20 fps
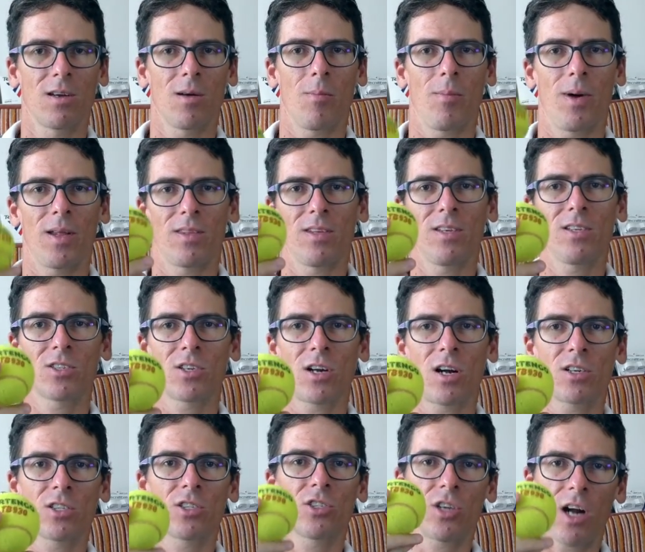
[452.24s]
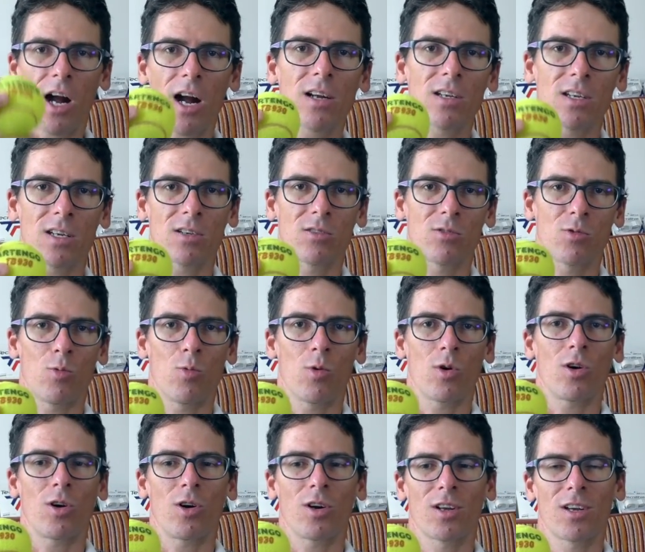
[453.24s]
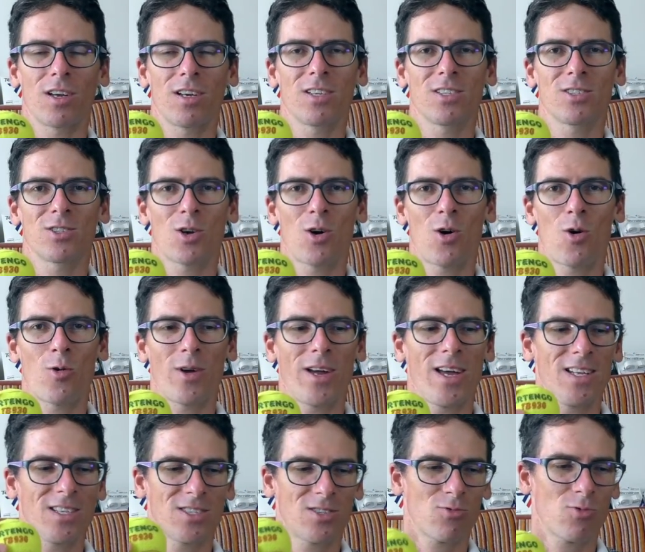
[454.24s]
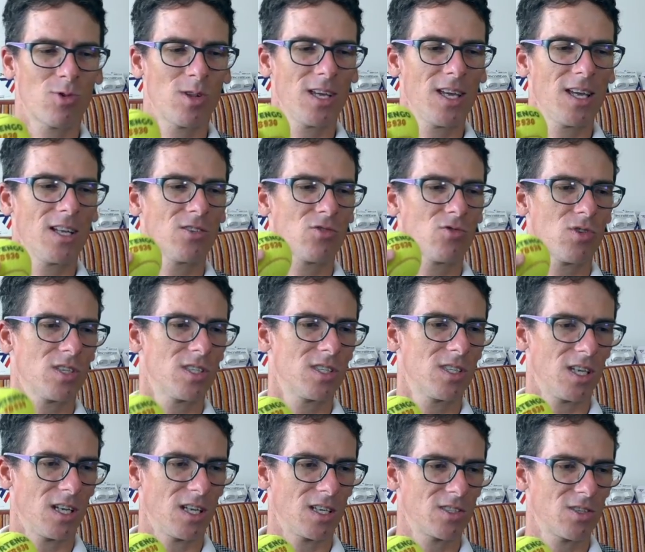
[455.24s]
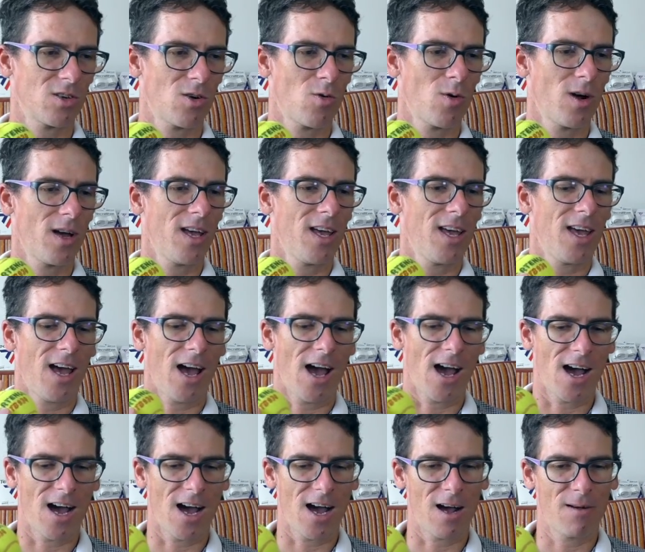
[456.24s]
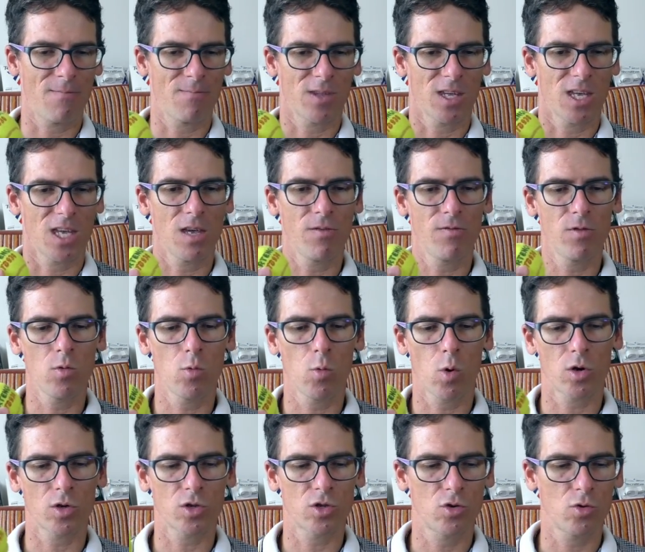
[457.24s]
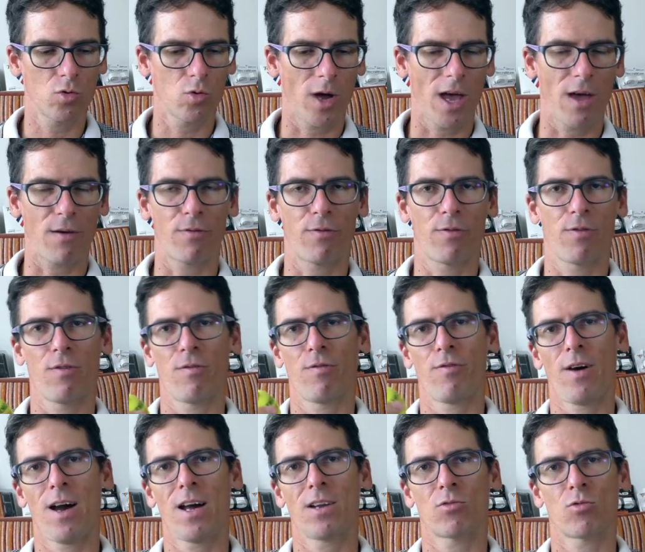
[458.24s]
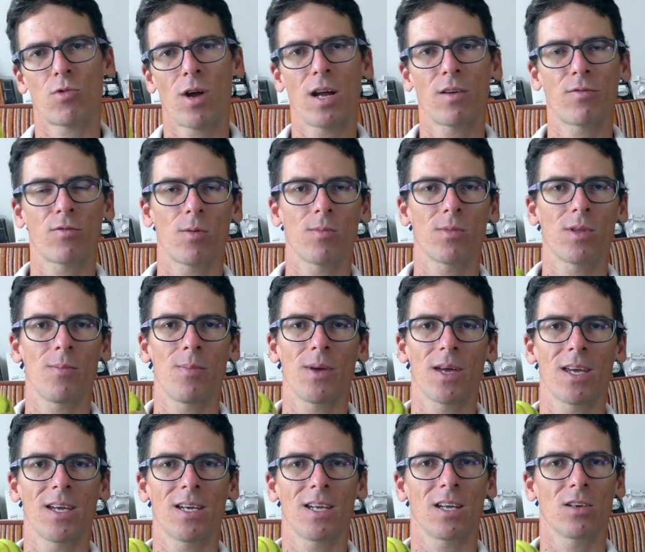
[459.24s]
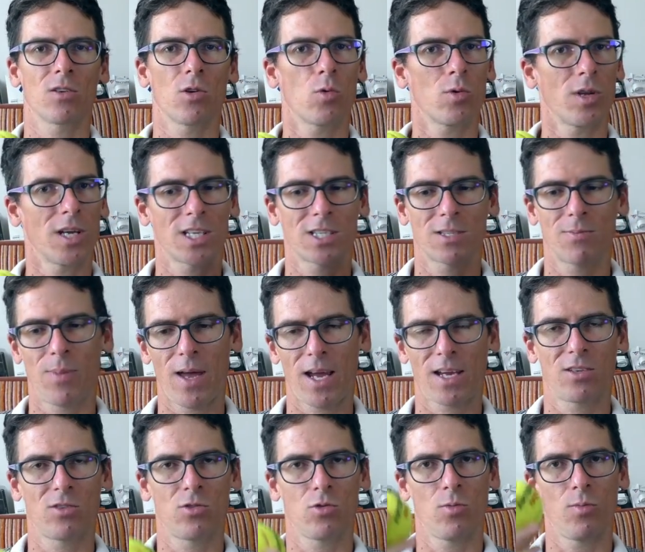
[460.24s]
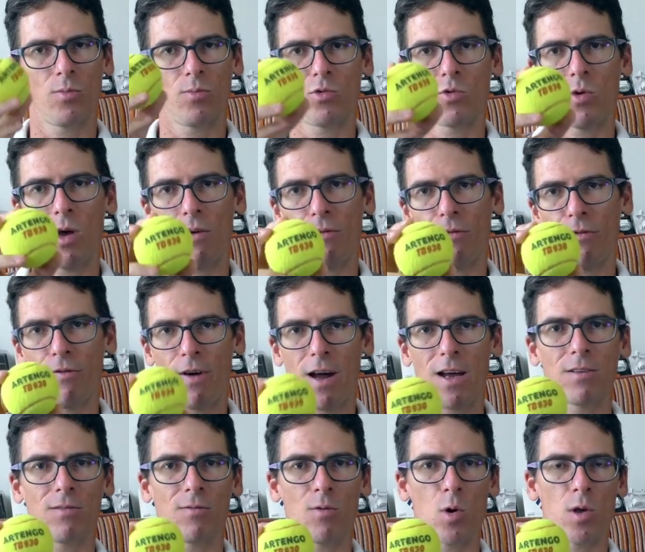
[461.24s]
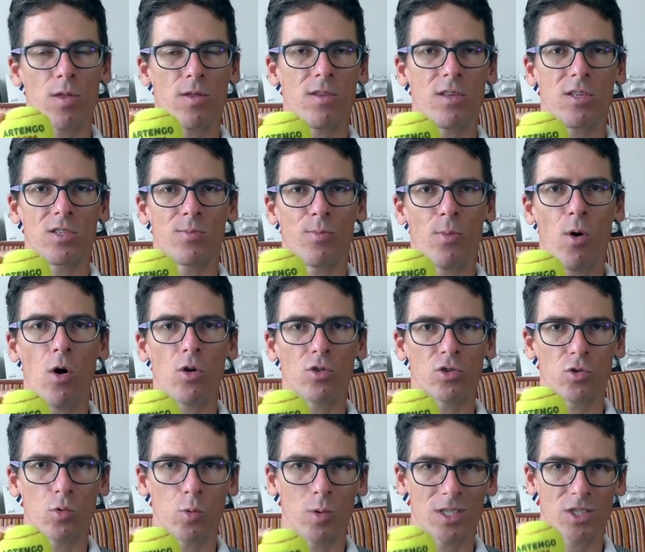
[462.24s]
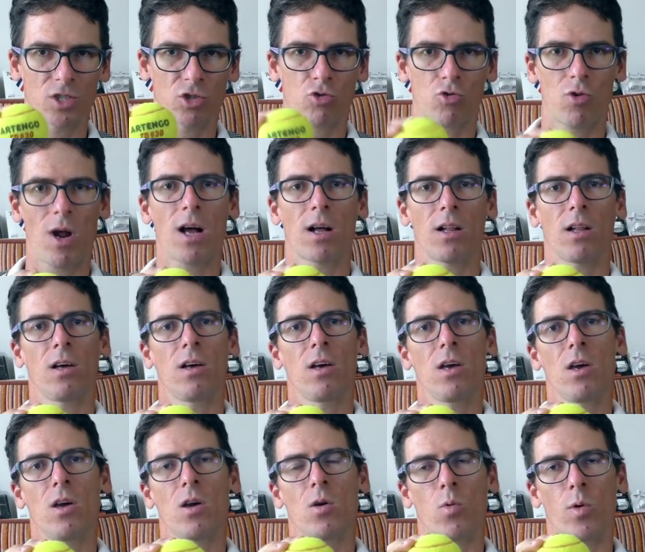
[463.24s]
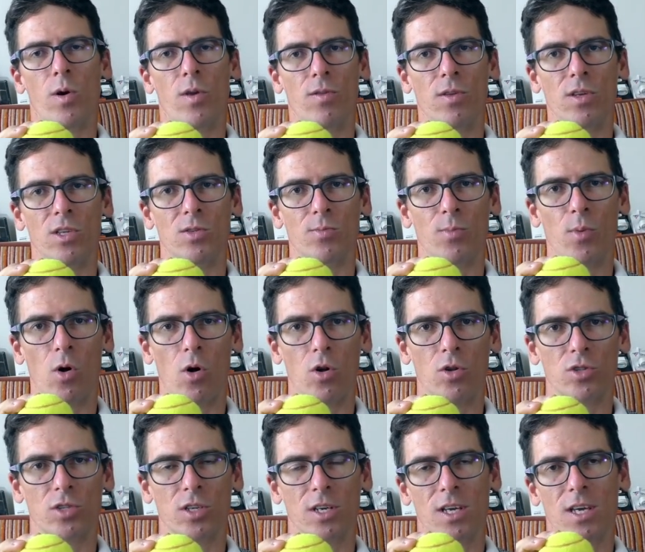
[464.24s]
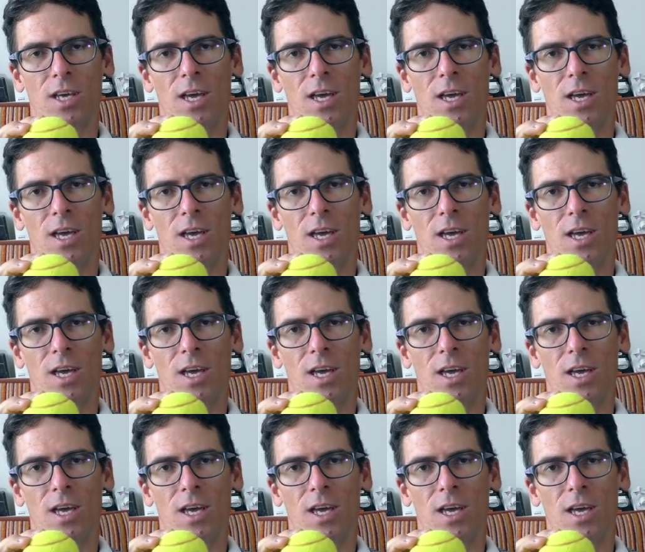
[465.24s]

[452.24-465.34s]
but these are starting to work. So it's really interesting. So if you want to have fun right from the beginning, don't expect to have fun with these balls. You will struggle with these balls.